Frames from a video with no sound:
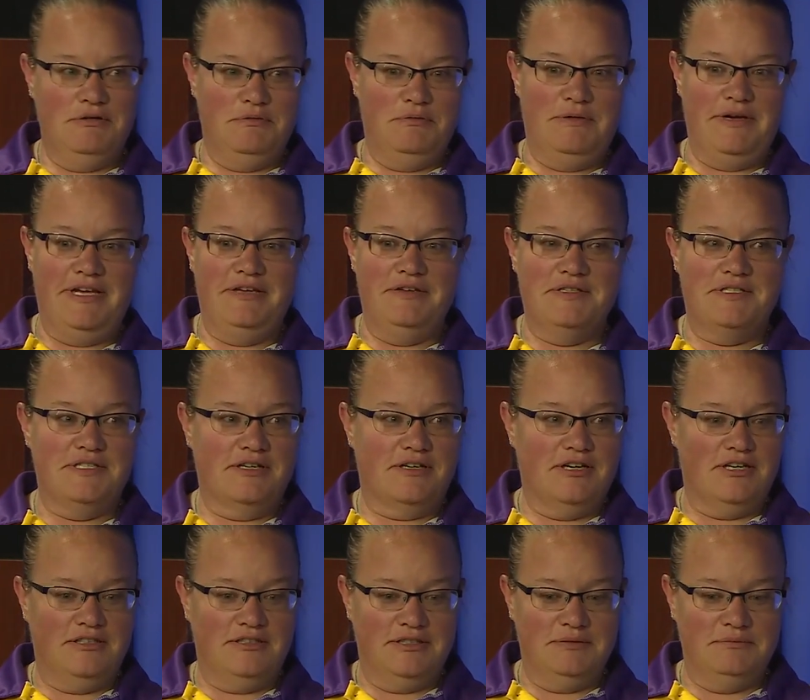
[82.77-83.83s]
we used to
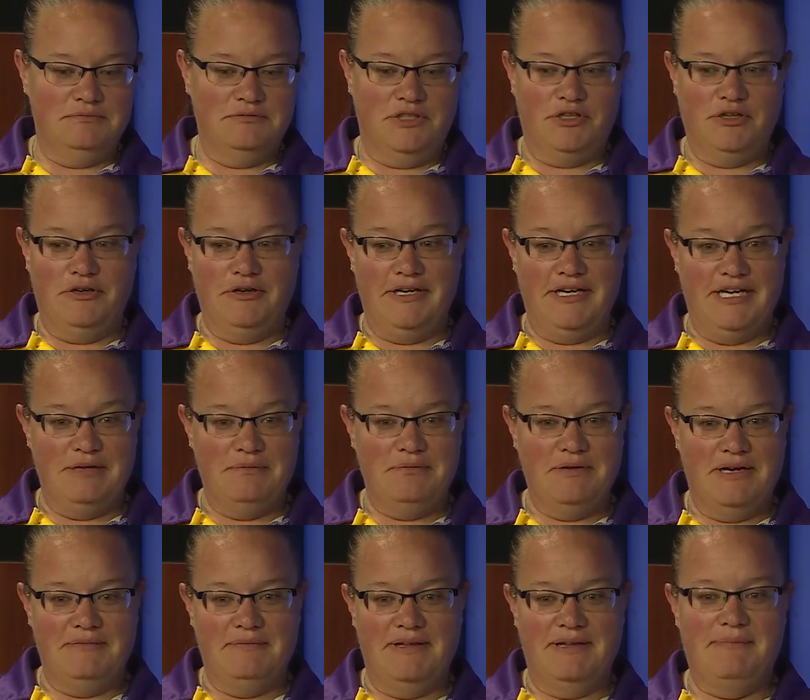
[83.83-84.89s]
call them growing up.
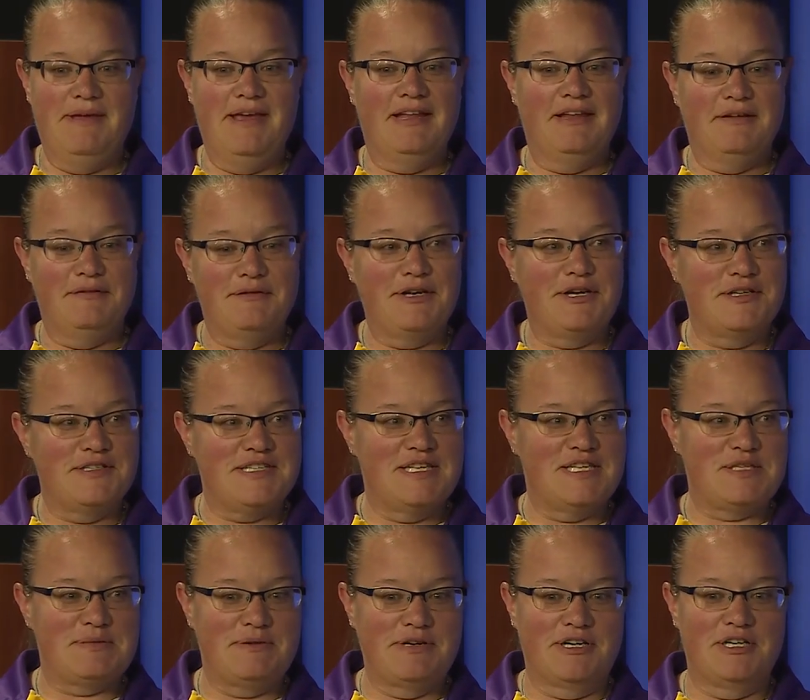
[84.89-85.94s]
I'm like, man, I'm going to go see the
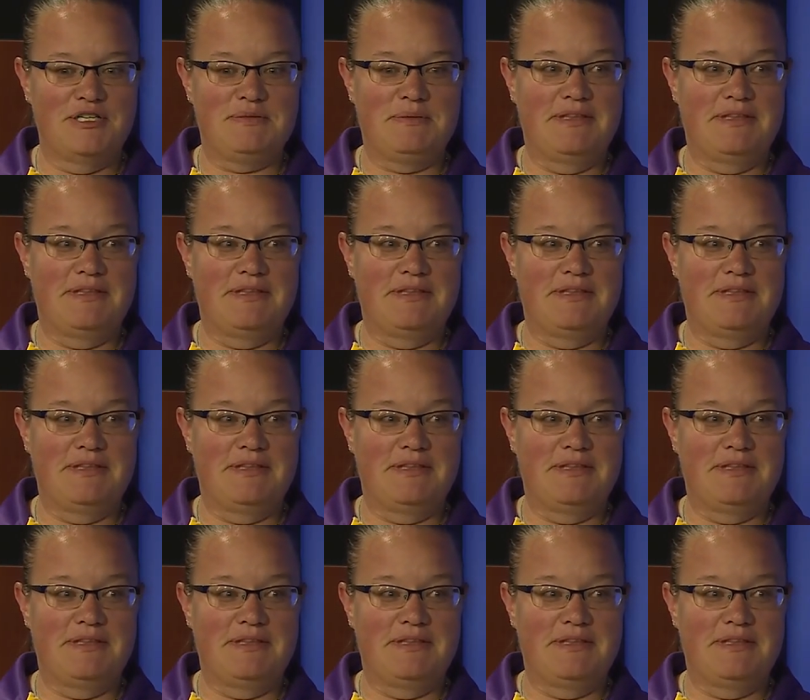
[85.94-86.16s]
sprint cars,